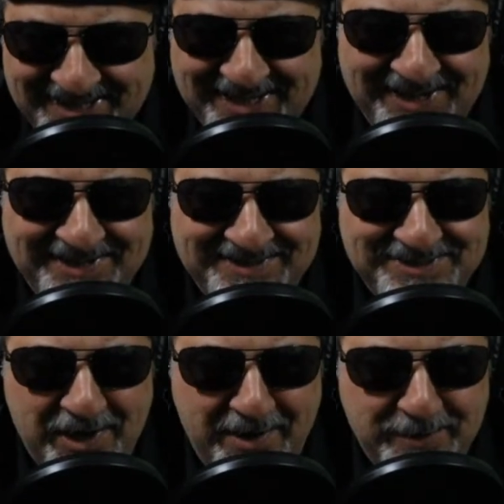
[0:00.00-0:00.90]
uh, the
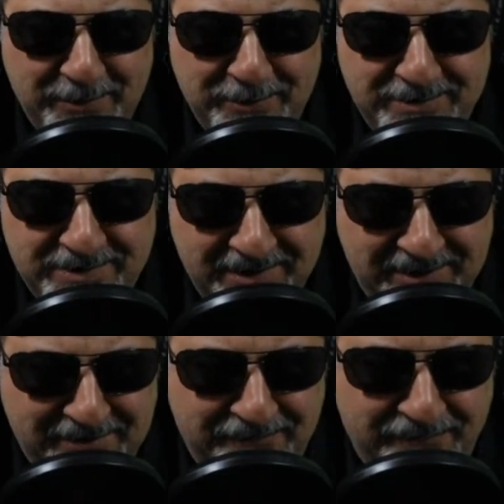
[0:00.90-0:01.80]
time goes
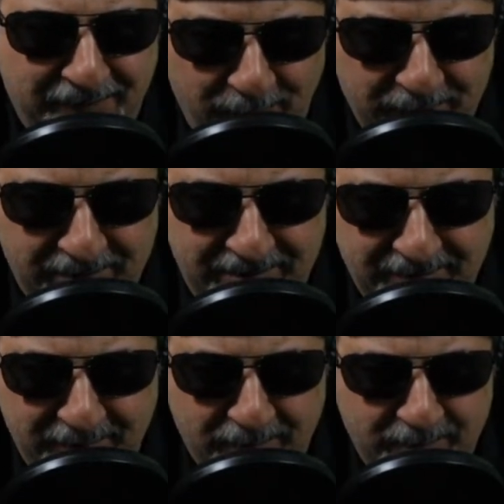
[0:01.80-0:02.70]
uh, forward
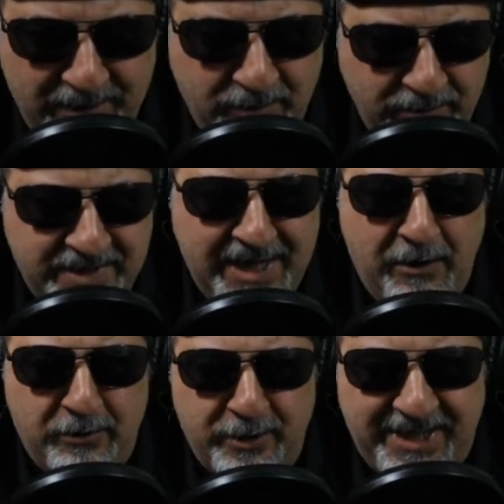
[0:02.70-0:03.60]
or we lose an
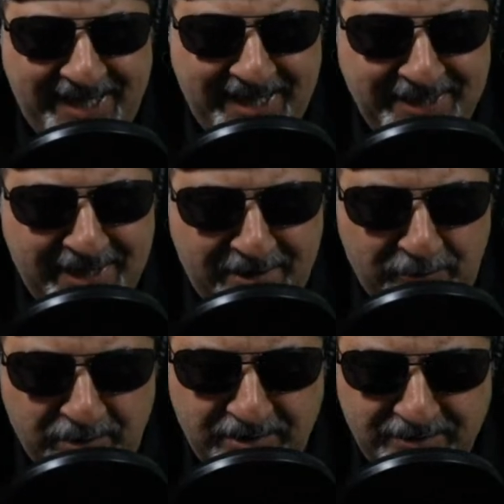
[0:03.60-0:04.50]
hour or gain an
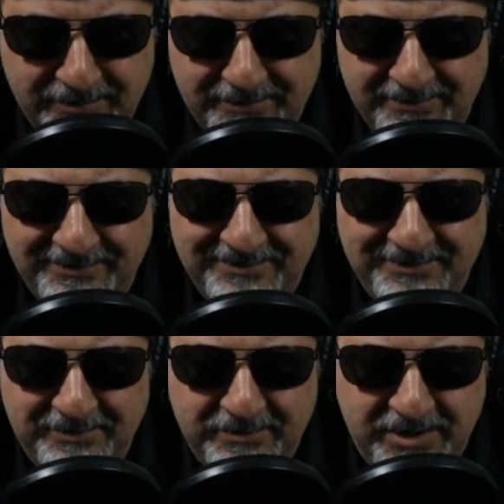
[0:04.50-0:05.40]
hour.
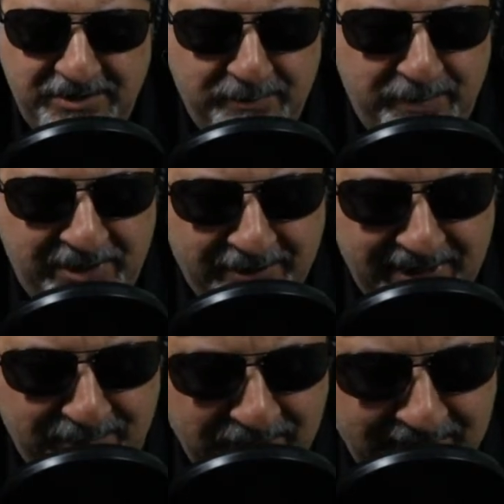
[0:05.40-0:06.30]
She should be here
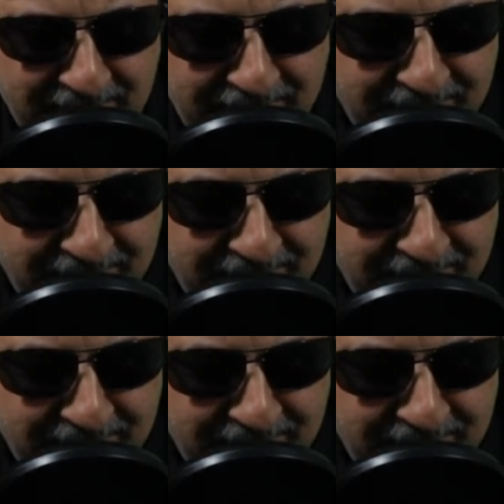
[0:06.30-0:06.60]
any minute.